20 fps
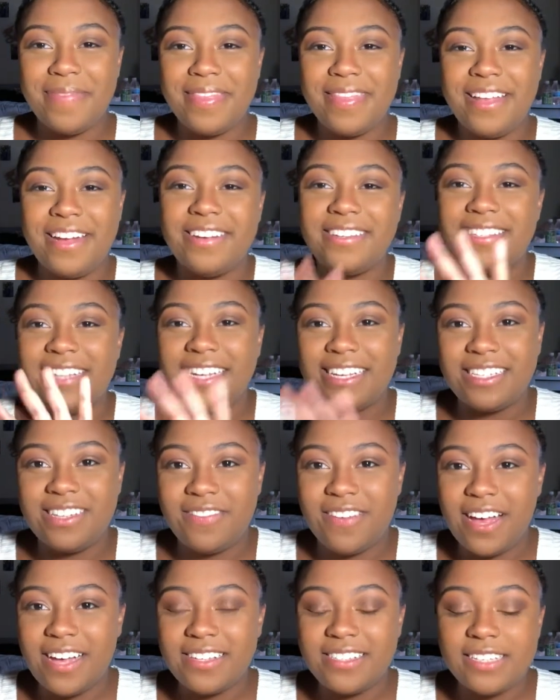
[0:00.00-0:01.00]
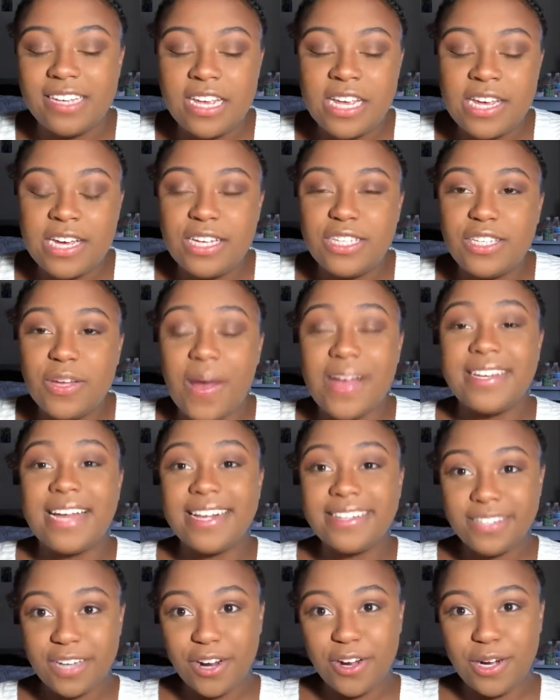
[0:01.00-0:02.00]
There are six of us. So I
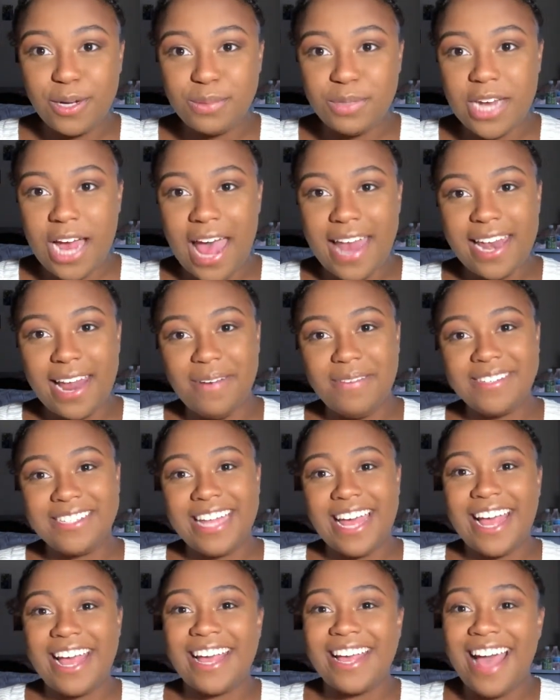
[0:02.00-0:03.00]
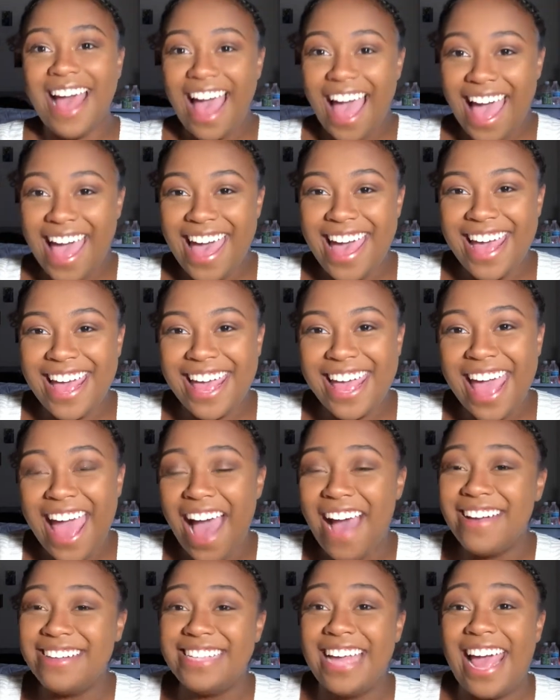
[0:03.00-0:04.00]
texted our group chat, and I was like
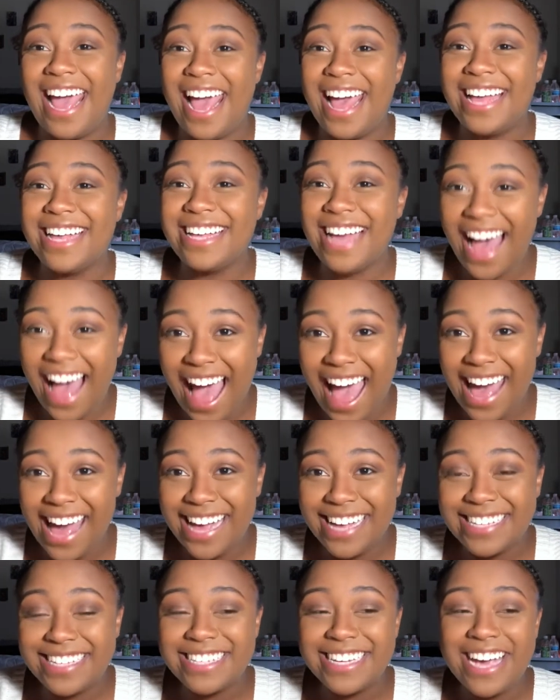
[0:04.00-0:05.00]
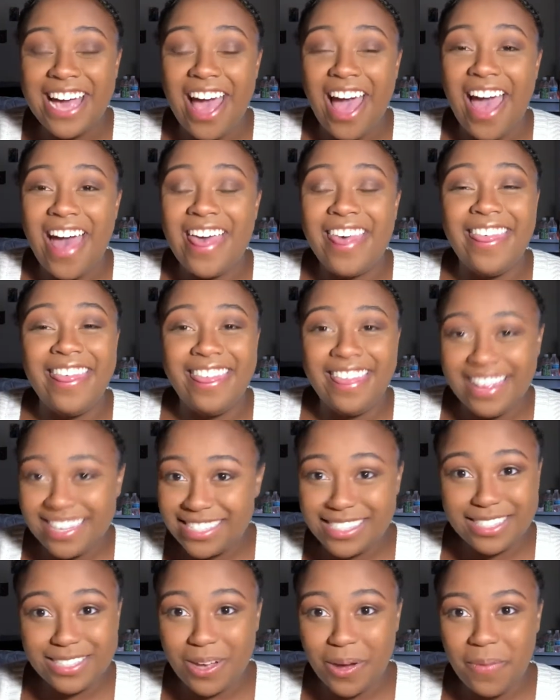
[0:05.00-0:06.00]
guys,
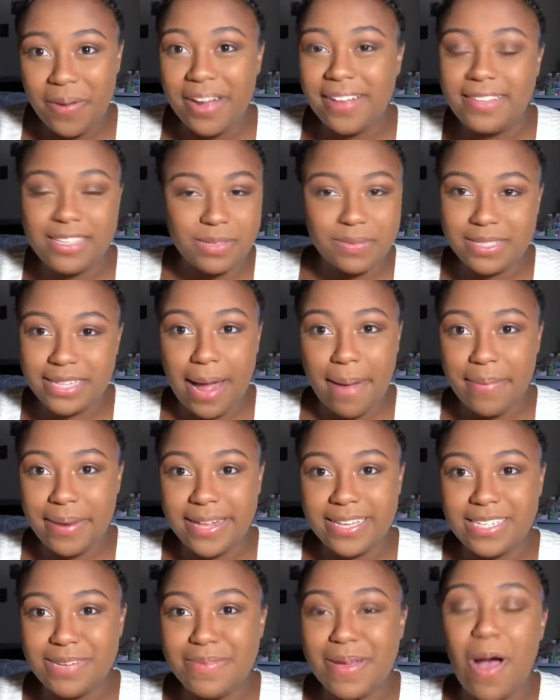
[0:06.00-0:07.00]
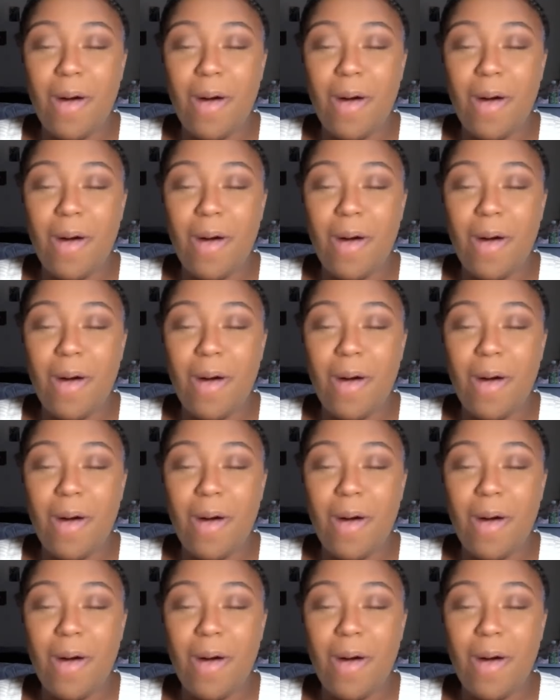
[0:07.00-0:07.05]
this is so weird, this was happening to me.